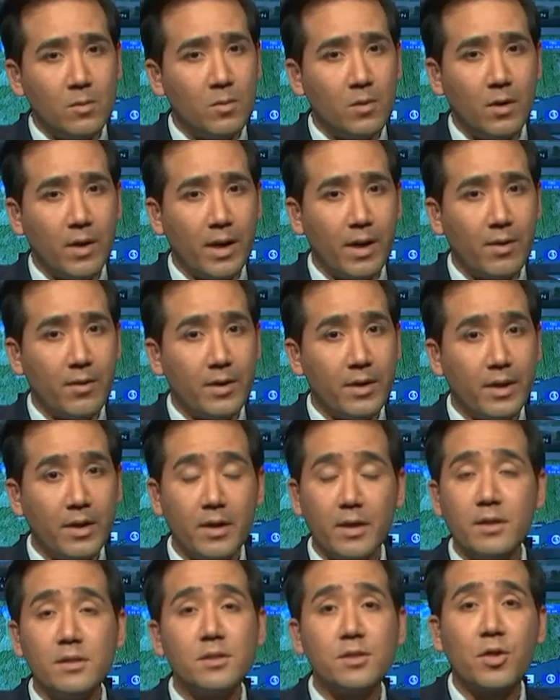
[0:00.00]
Well, Aaron,
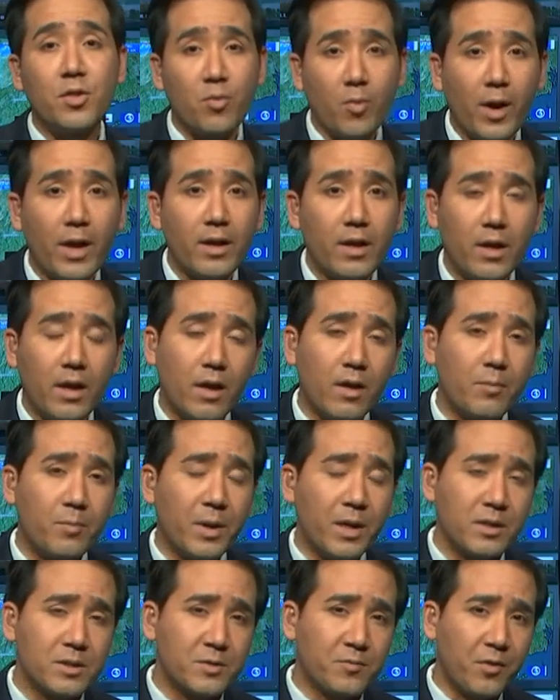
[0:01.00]
it is threatening it
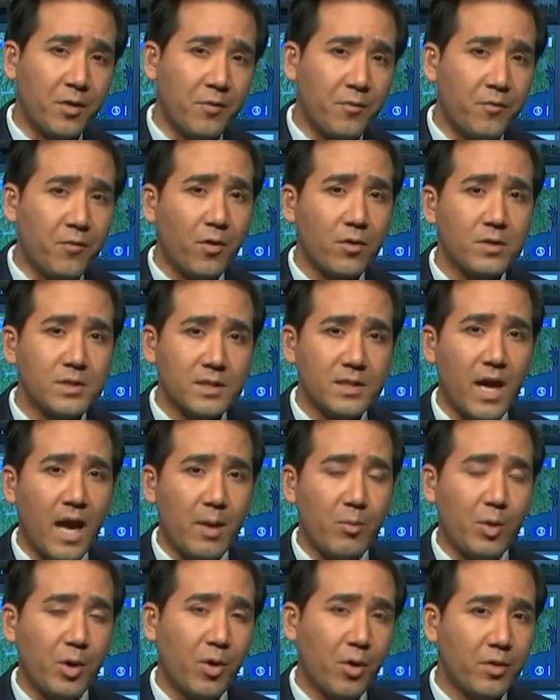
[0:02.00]
because for the first
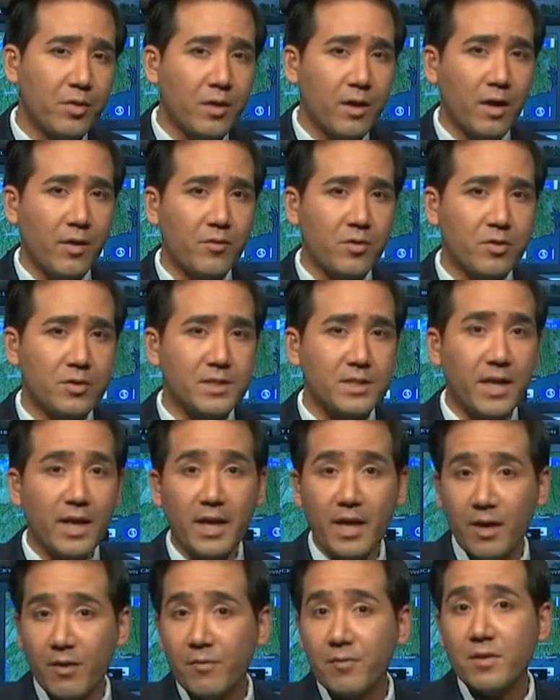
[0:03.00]
time, we heard the governor
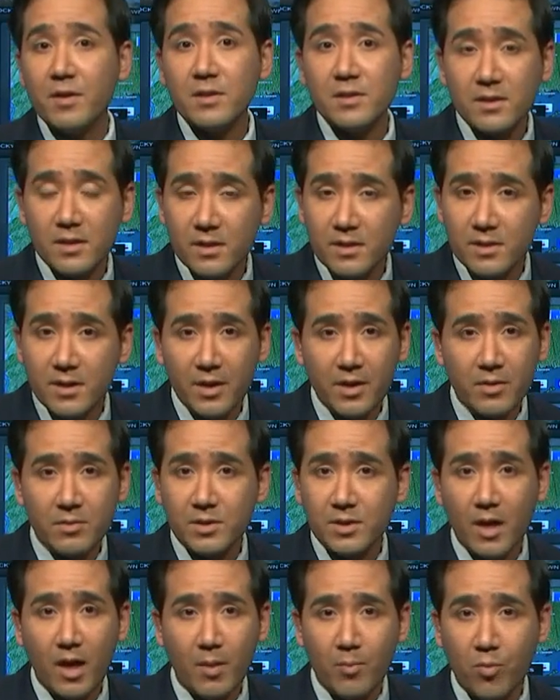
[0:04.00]
say if this
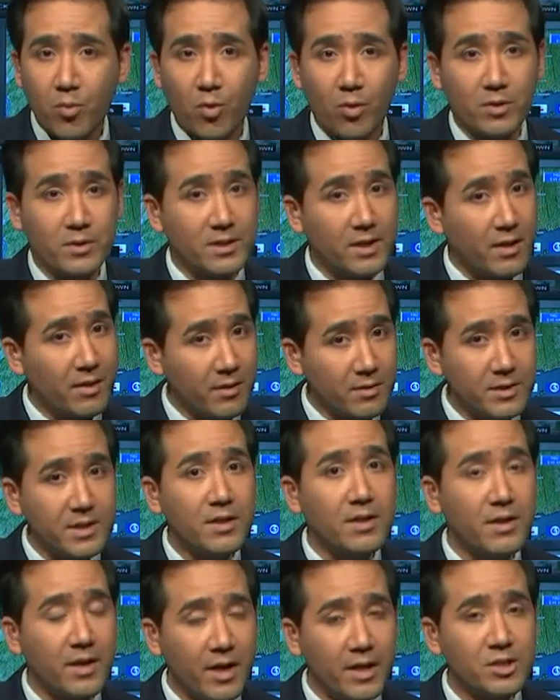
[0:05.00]
continues upwards, and there's
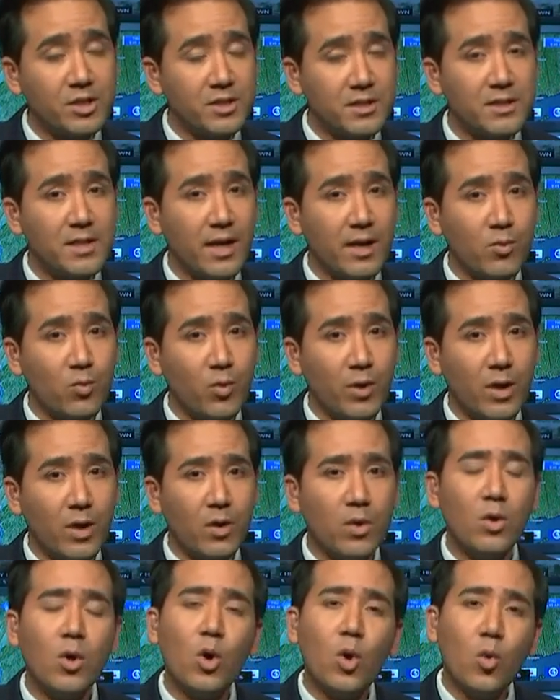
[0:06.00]
indications that it
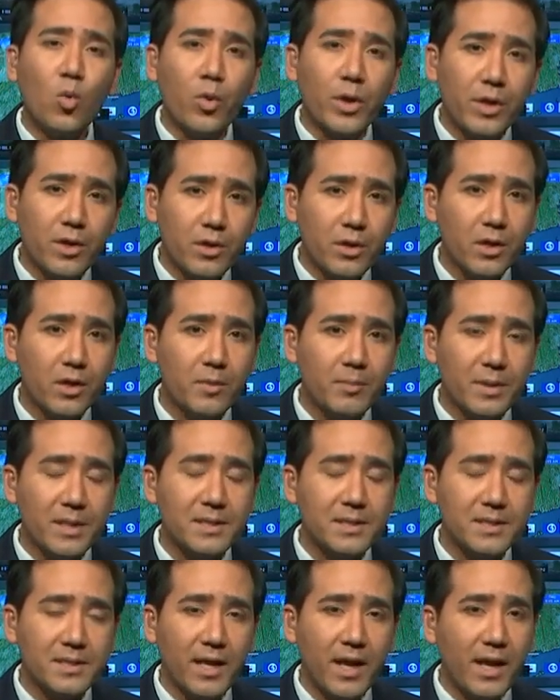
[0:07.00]
will, we could
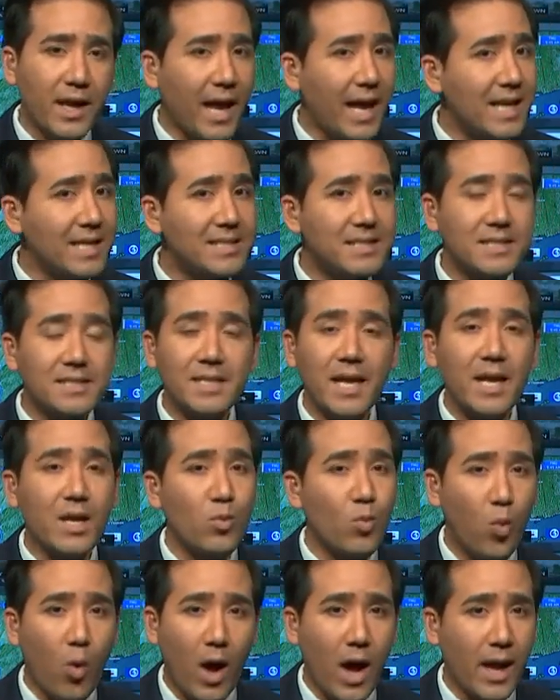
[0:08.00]
be seeing a
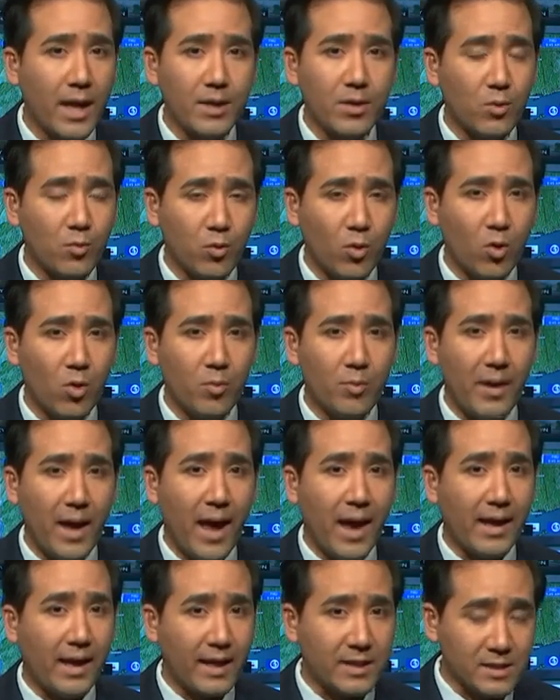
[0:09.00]
statewide
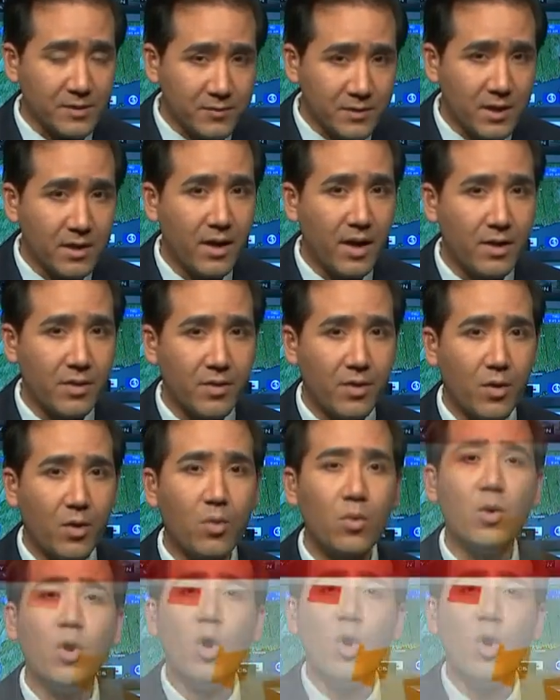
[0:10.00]
rollback. As of tonight, though,